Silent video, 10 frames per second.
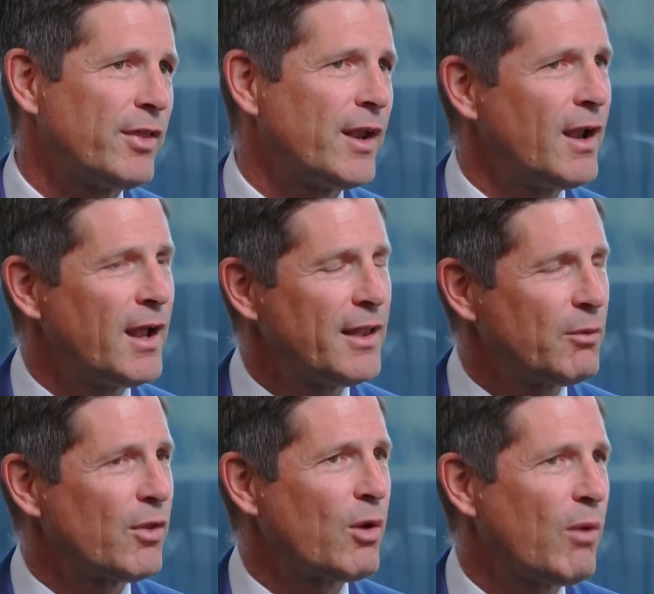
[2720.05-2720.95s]
And I think
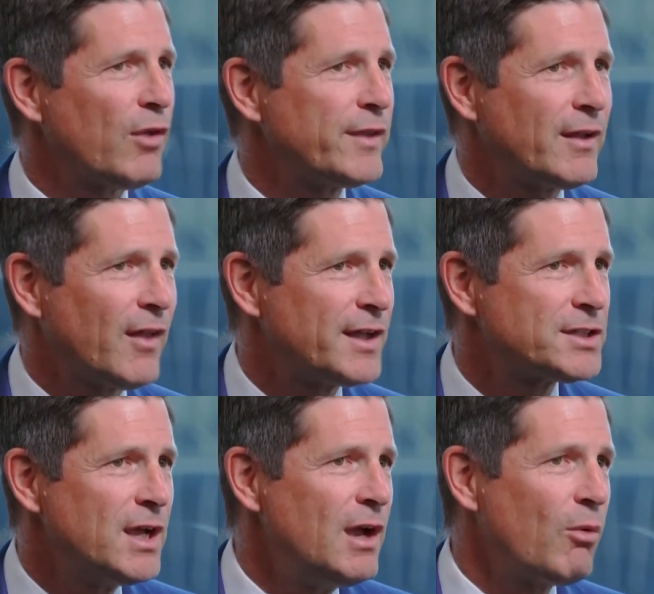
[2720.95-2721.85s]
with our wealthy clients,
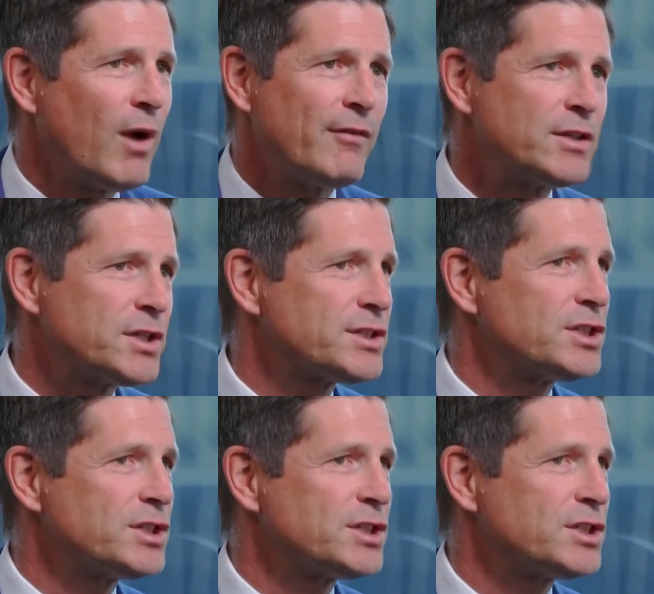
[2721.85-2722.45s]
we're having just